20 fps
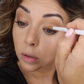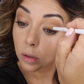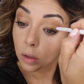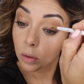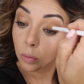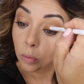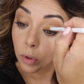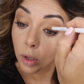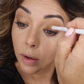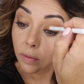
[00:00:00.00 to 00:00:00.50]
I
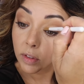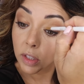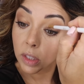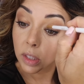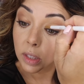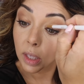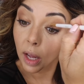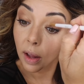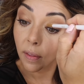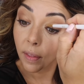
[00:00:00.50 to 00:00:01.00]
will have to
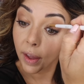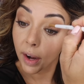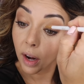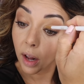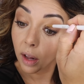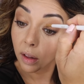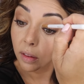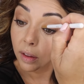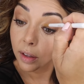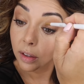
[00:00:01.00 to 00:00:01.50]
say that
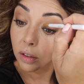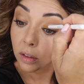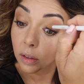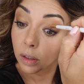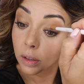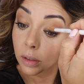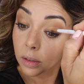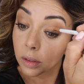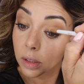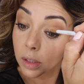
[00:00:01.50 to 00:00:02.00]
eyeliner
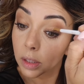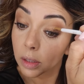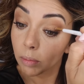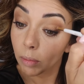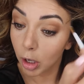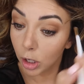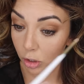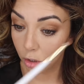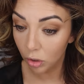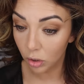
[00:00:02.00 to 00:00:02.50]
kind of
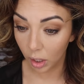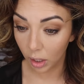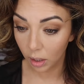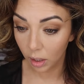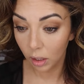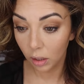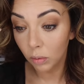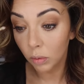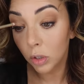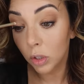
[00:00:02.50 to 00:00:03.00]
smudged right
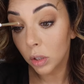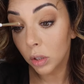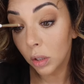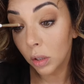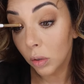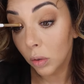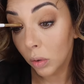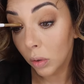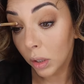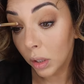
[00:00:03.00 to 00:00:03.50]
there, which is
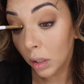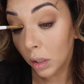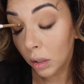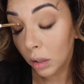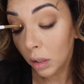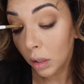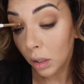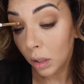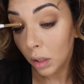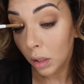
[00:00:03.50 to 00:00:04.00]
annoying.
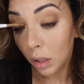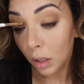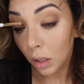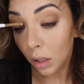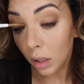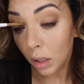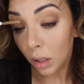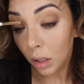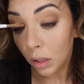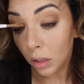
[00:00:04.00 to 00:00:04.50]

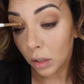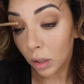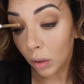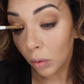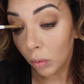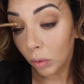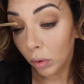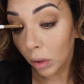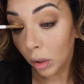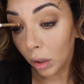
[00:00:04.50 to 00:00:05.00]

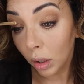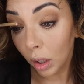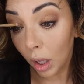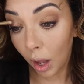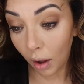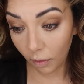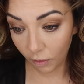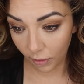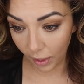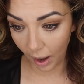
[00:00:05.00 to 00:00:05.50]
Don't
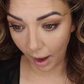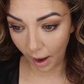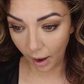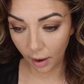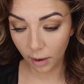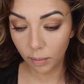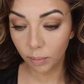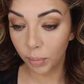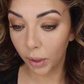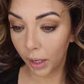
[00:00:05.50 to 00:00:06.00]
love
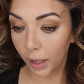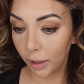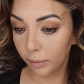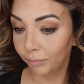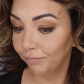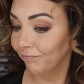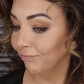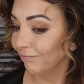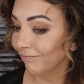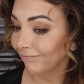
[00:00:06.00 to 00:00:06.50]
that, but
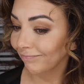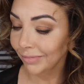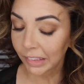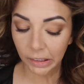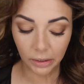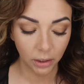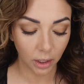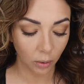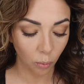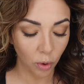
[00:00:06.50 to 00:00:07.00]

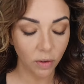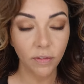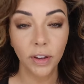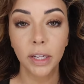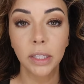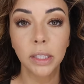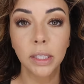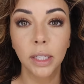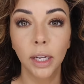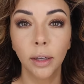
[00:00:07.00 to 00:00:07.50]
we
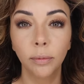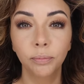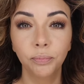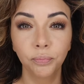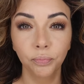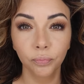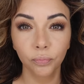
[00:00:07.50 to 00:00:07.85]
fixed it.